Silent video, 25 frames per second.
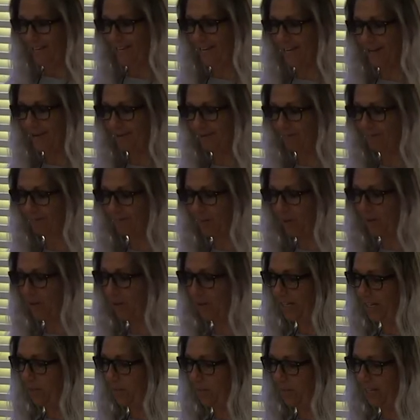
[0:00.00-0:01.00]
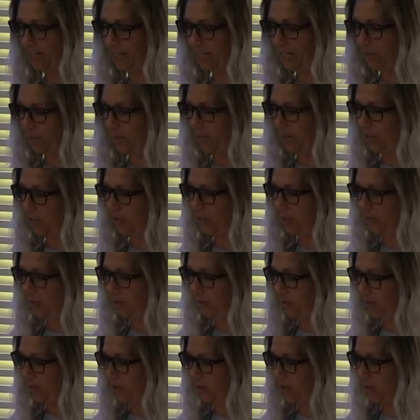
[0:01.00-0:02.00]
I completed a Bachelor of
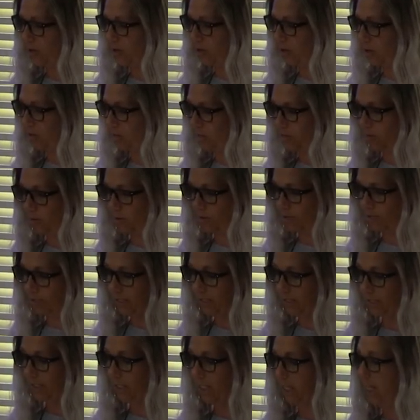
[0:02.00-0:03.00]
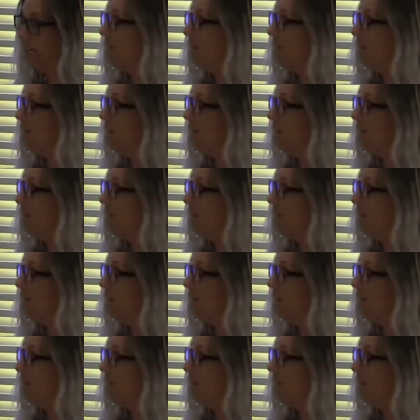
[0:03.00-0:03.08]
Psychology with Honours.